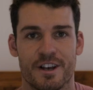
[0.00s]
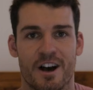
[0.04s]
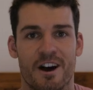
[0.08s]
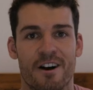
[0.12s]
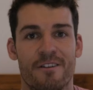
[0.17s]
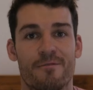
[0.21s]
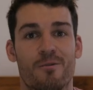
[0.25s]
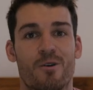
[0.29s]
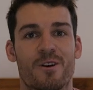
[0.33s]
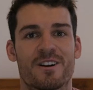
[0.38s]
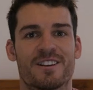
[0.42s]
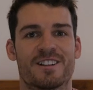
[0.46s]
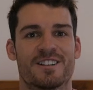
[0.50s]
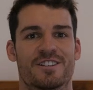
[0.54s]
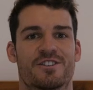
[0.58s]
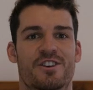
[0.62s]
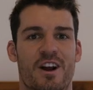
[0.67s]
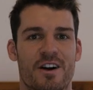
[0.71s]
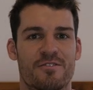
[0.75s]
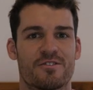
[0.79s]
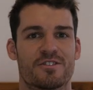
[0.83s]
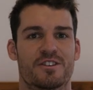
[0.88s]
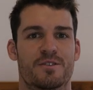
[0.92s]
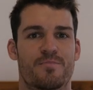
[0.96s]
I've wanted to
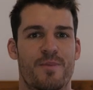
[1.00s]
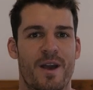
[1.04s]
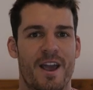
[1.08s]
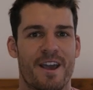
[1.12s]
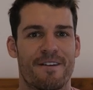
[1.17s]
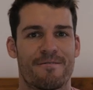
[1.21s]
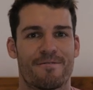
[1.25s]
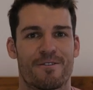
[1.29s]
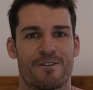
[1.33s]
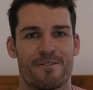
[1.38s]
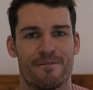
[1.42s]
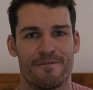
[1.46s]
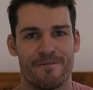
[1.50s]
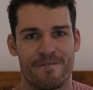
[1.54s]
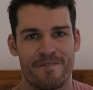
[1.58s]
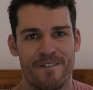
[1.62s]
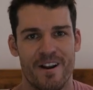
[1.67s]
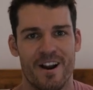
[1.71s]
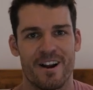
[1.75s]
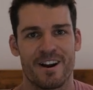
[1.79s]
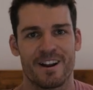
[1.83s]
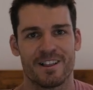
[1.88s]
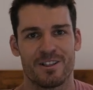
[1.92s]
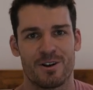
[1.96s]
travel Japan for a
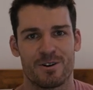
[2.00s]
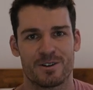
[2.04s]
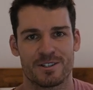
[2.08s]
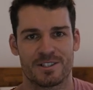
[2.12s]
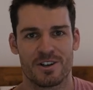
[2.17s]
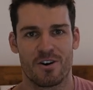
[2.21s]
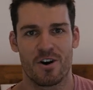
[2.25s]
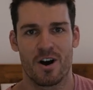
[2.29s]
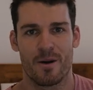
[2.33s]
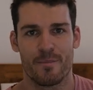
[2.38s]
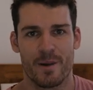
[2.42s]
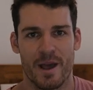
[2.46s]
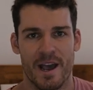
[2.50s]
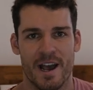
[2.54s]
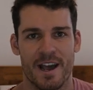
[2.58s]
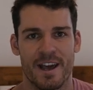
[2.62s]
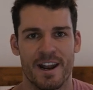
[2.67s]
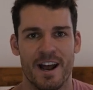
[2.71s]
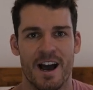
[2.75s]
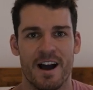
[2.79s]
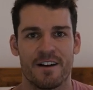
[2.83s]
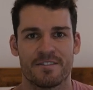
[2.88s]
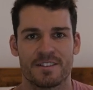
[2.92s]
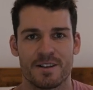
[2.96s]
very long time now, and
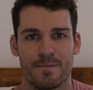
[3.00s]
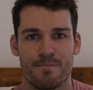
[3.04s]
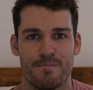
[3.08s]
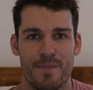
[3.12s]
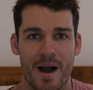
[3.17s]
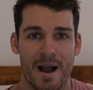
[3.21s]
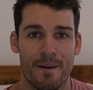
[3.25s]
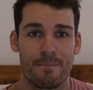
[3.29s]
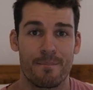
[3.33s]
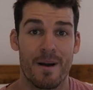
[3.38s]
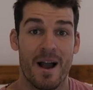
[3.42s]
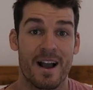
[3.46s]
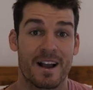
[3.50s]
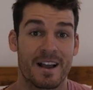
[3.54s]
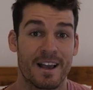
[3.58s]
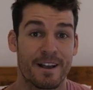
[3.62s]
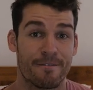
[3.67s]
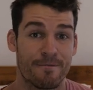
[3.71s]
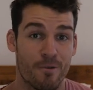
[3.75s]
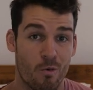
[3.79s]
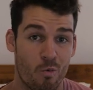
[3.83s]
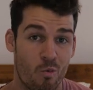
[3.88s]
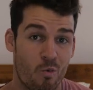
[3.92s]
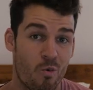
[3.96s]
after
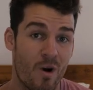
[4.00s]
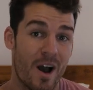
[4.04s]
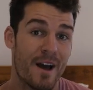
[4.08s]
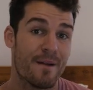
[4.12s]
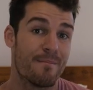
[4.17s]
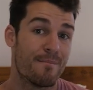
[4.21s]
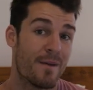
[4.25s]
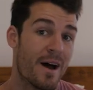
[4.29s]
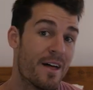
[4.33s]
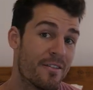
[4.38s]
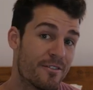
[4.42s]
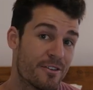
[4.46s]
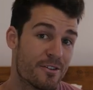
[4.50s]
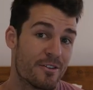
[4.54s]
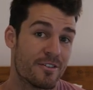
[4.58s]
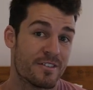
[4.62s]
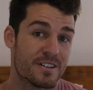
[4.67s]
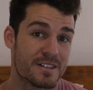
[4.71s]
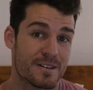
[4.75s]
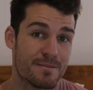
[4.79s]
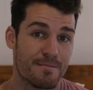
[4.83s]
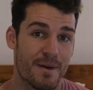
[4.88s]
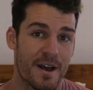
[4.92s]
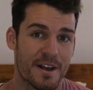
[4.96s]
backpacking for one month through
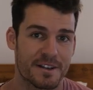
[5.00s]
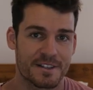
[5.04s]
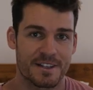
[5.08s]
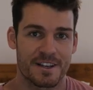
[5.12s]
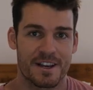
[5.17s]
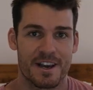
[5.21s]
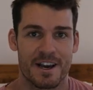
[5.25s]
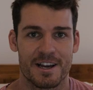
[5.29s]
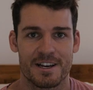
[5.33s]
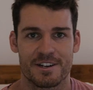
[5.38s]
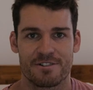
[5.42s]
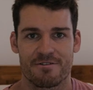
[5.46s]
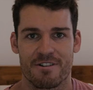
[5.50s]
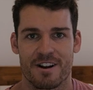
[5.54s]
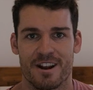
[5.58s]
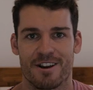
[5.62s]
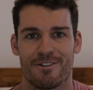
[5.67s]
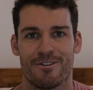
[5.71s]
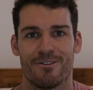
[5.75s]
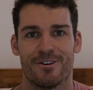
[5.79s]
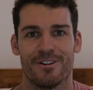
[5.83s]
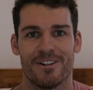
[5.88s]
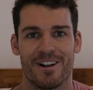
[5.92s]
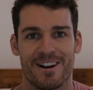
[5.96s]
this amazing country,
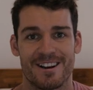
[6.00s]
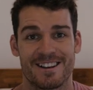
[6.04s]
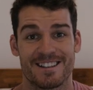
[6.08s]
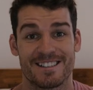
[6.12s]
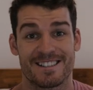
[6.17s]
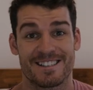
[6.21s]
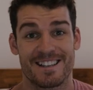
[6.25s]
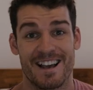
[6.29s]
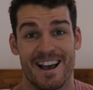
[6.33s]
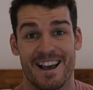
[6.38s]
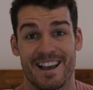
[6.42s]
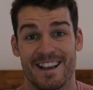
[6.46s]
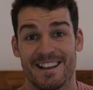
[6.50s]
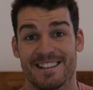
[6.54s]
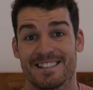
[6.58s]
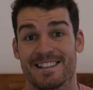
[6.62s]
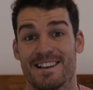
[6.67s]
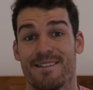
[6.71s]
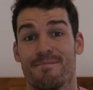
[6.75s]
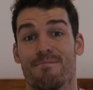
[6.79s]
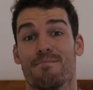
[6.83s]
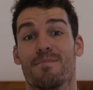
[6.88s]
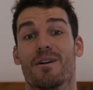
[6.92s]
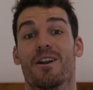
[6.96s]
all I can say is
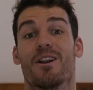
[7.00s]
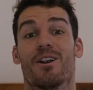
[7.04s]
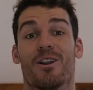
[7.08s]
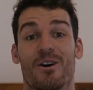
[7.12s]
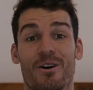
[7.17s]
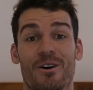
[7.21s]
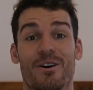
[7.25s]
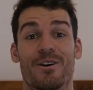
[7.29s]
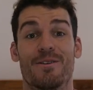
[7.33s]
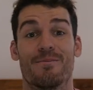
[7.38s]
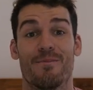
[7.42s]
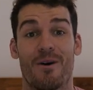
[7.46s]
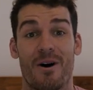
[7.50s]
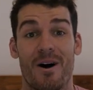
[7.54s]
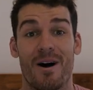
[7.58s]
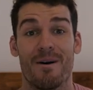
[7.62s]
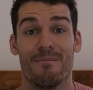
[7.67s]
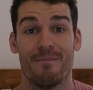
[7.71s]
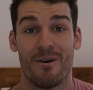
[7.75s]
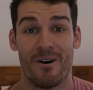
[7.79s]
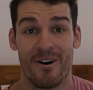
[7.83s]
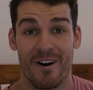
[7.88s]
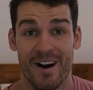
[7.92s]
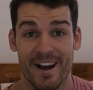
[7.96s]
it blew my
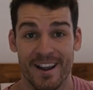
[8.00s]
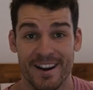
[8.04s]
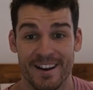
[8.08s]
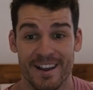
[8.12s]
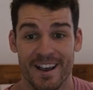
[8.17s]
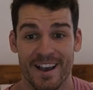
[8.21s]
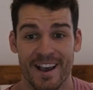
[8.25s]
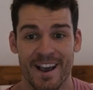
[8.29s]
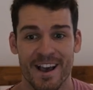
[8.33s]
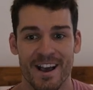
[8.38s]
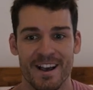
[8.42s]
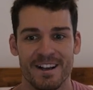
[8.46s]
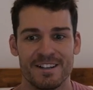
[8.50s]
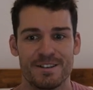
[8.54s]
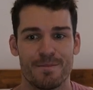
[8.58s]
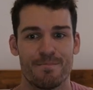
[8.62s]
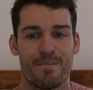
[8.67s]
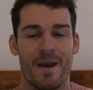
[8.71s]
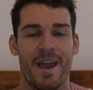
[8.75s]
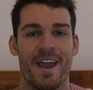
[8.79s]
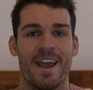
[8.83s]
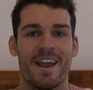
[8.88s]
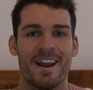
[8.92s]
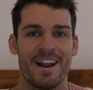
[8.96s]
mind.
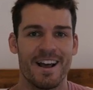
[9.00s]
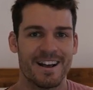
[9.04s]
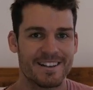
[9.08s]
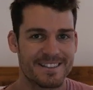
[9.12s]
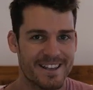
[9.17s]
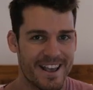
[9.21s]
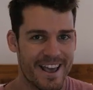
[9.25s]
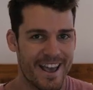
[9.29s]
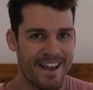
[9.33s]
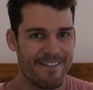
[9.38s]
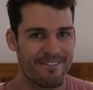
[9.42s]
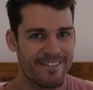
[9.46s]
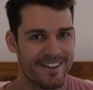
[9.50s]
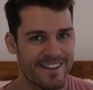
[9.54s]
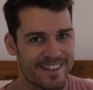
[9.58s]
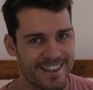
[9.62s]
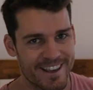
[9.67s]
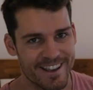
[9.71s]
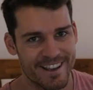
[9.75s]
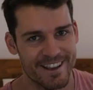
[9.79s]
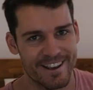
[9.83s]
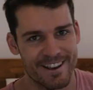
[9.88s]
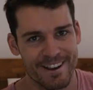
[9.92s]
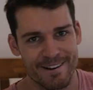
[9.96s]
Japan has
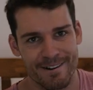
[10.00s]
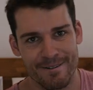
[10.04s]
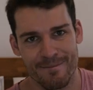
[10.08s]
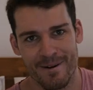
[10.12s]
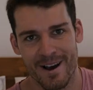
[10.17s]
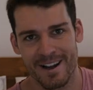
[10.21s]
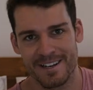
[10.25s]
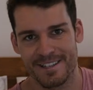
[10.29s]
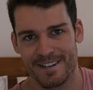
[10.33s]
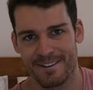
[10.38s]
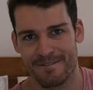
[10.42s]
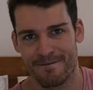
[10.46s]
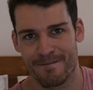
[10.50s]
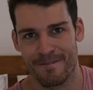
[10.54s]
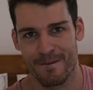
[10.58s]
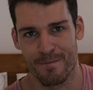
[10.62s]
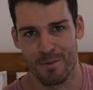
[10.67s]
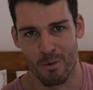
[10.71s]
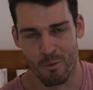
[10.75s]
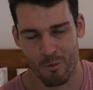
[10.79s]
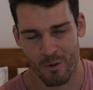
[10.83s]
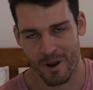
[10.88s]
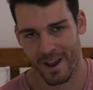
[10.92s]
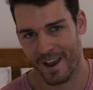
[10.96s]
everything you can imagine, from
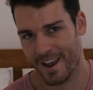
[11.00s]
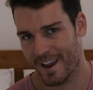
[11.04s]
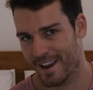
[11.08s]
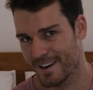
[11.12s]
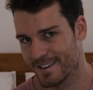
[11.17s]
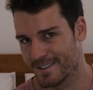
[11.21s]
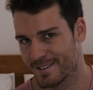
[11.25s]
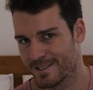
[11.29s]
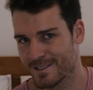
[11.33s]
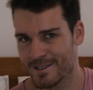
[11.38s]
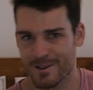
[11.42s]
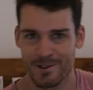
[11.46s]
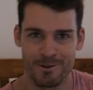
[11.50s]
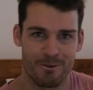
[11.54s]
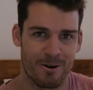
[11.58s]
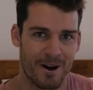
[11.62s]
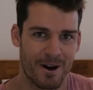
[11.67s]
the weird to the